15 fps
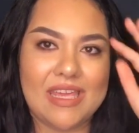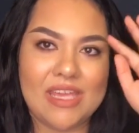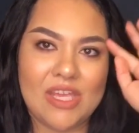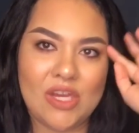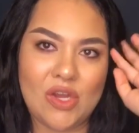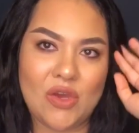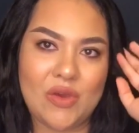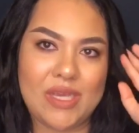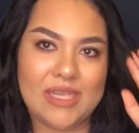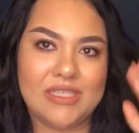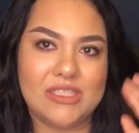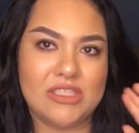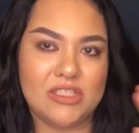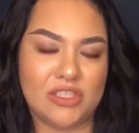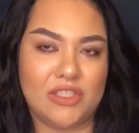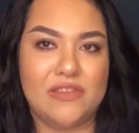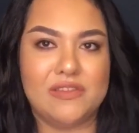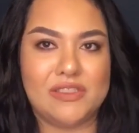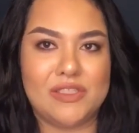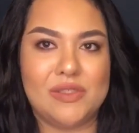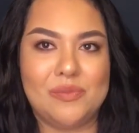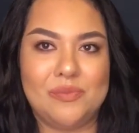you know, he
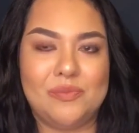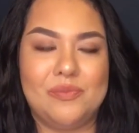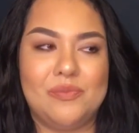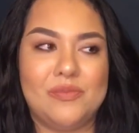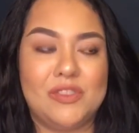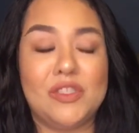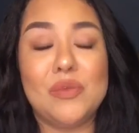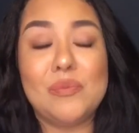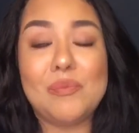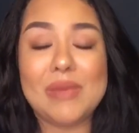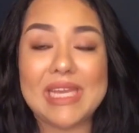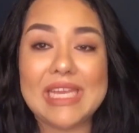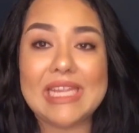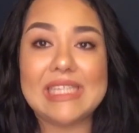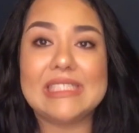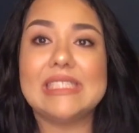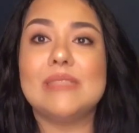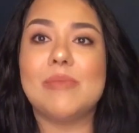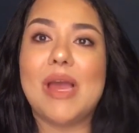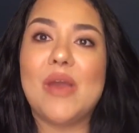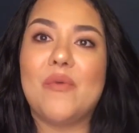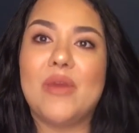deserves to me, this
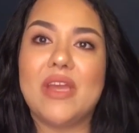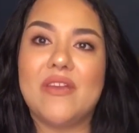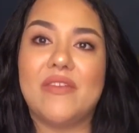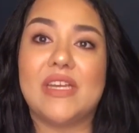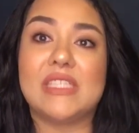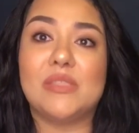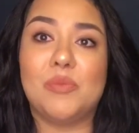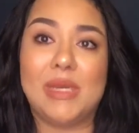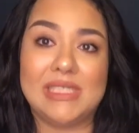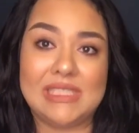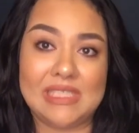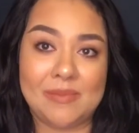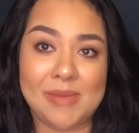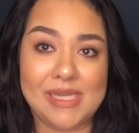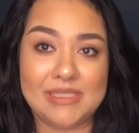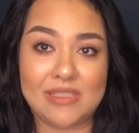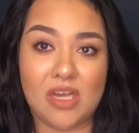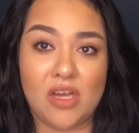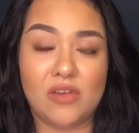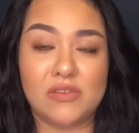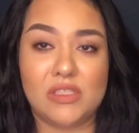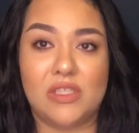is my way of expressing
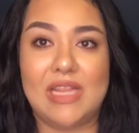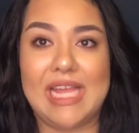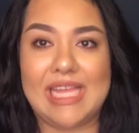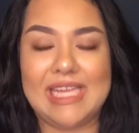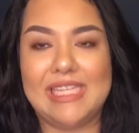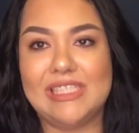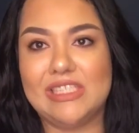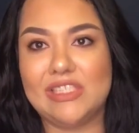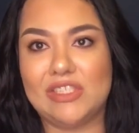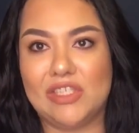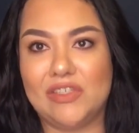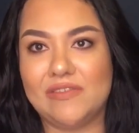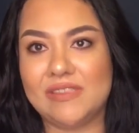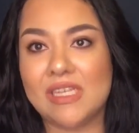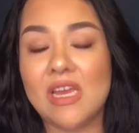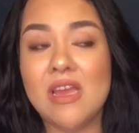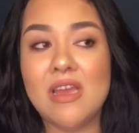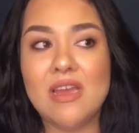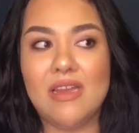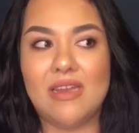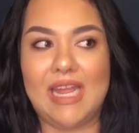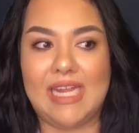myself, so like he deserves
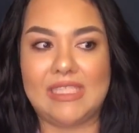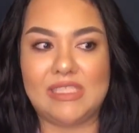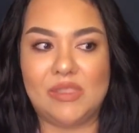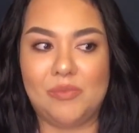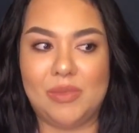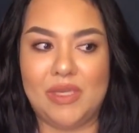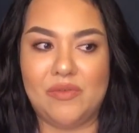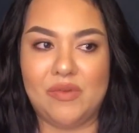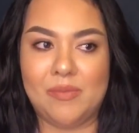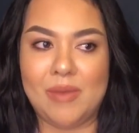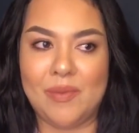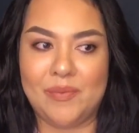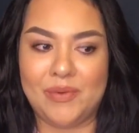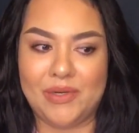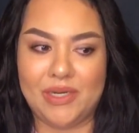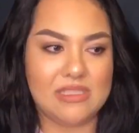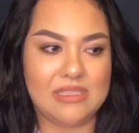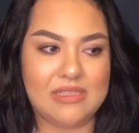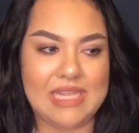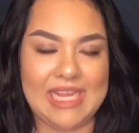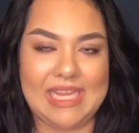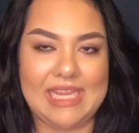like to be remembered,
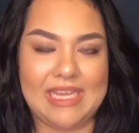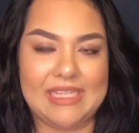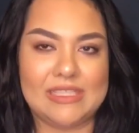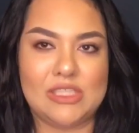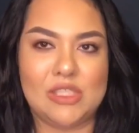like